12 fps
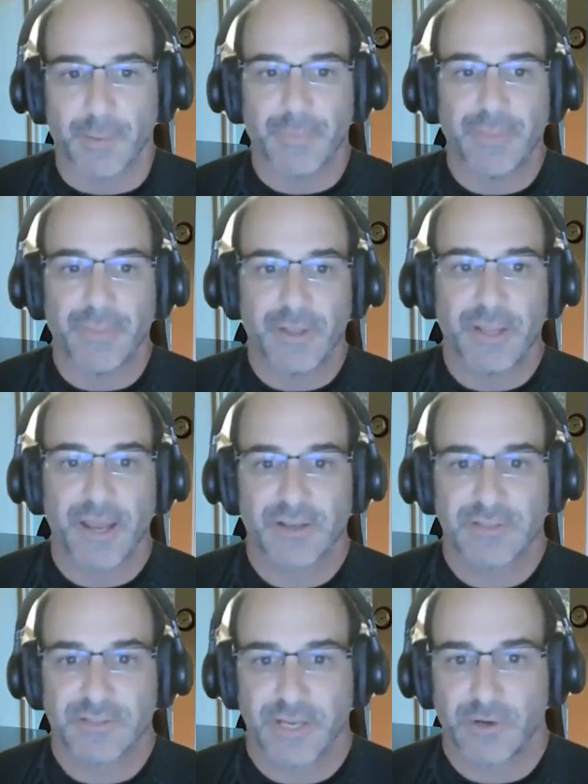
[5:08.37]
And then
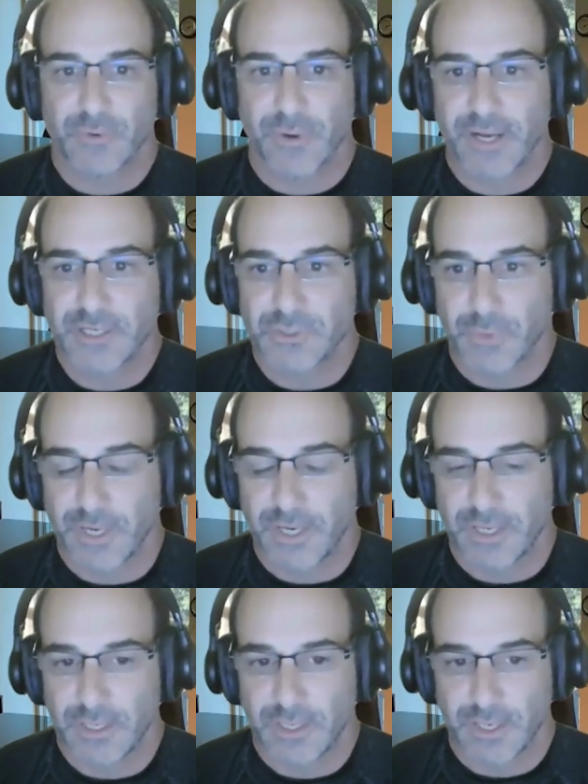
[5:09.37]
as they
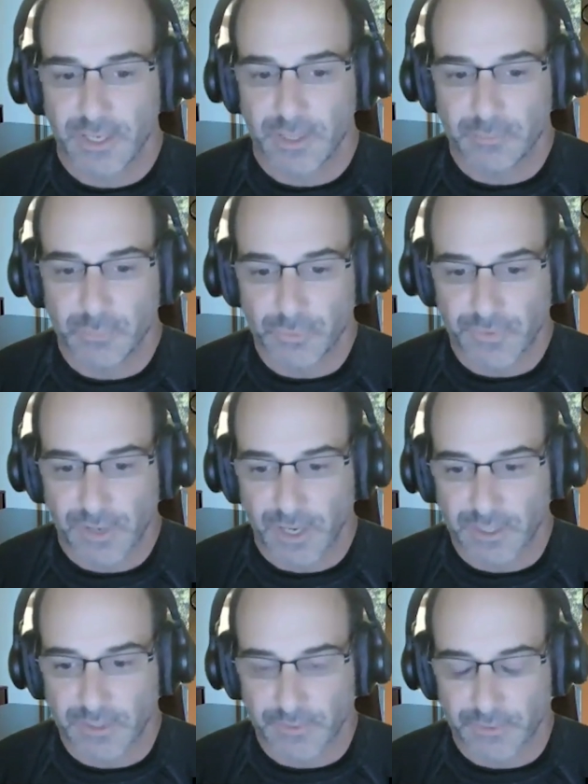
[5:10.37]
graduate and move
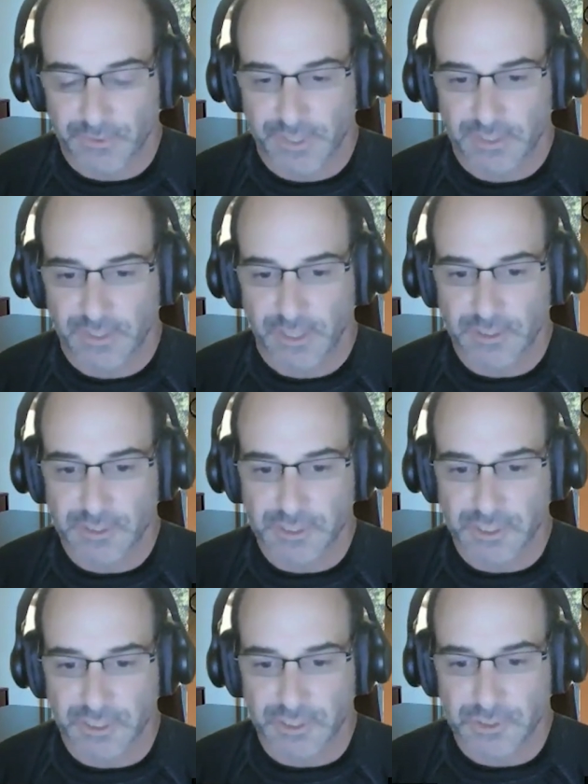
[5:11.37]
on in their
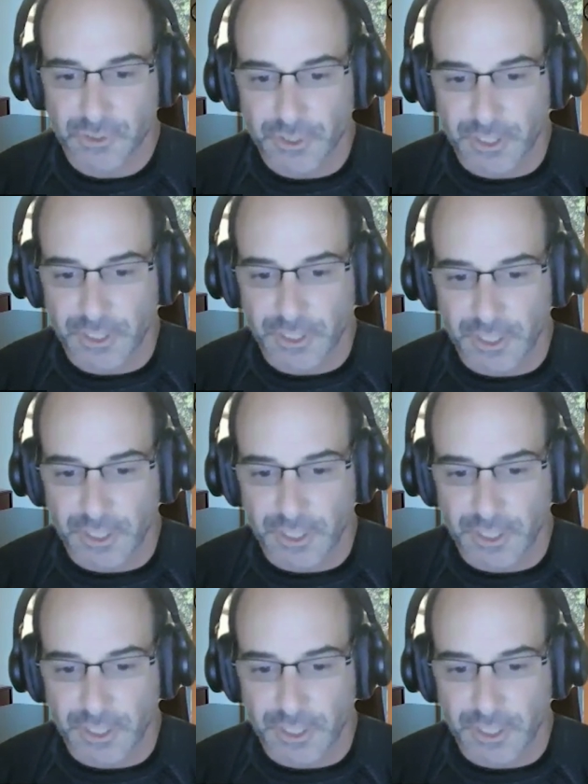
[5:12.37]
technology journey,